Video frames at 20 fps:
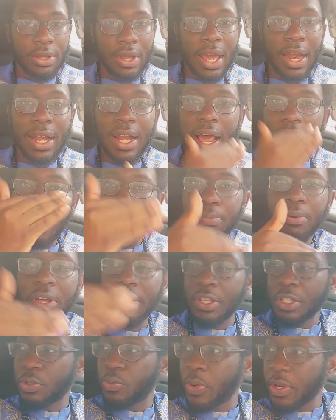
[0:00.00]
Got a lot of
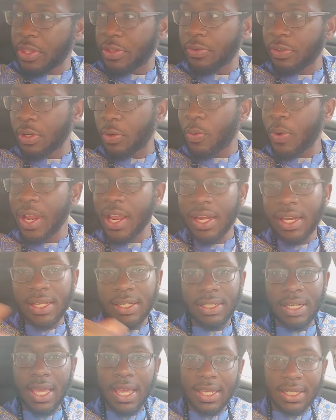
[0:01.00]
brothers withering away in
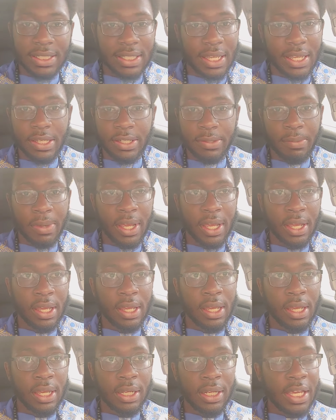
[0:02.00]
these last days,
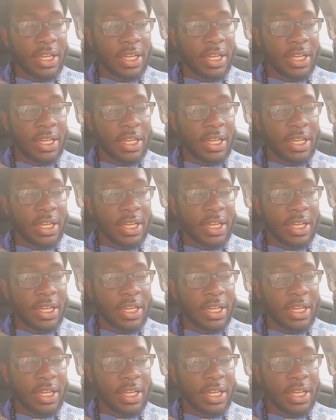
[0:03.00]
man.